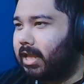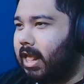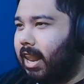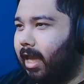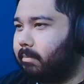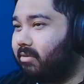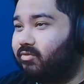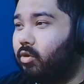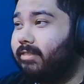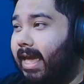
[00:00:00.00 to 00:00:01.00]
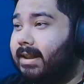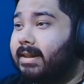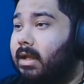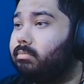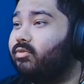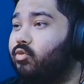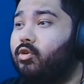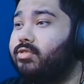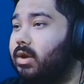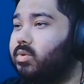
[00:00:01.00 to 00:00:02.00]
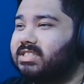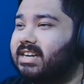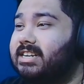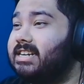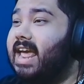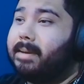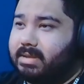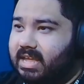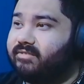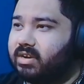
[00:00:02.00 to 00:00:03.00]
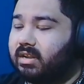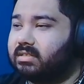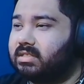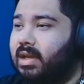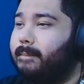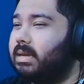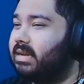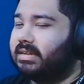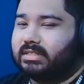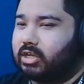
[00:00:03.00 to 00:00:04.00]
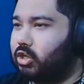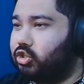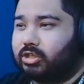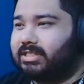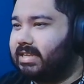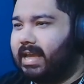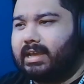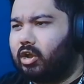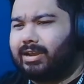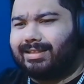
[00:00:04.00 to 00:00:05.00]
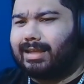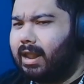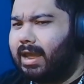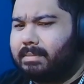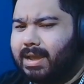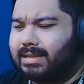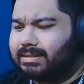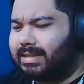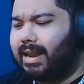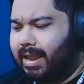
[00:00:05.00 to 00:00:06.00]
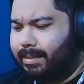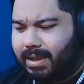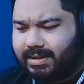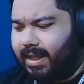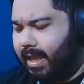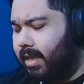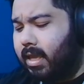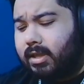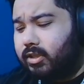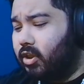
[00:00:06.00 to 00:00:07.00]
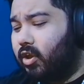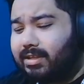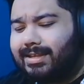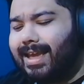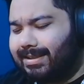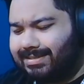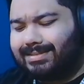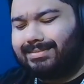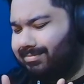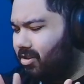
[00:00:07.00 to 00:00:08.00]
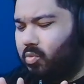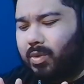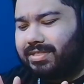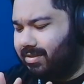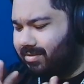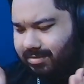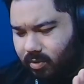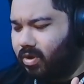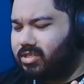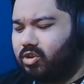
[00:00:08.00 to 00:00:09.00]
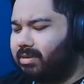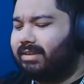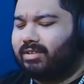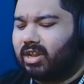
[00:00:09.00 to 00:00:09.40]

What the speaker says: Like, before there wasn't any damning evidence, because just saying, okay, they lied about this, they lied about that. You know, yes, whether you believe in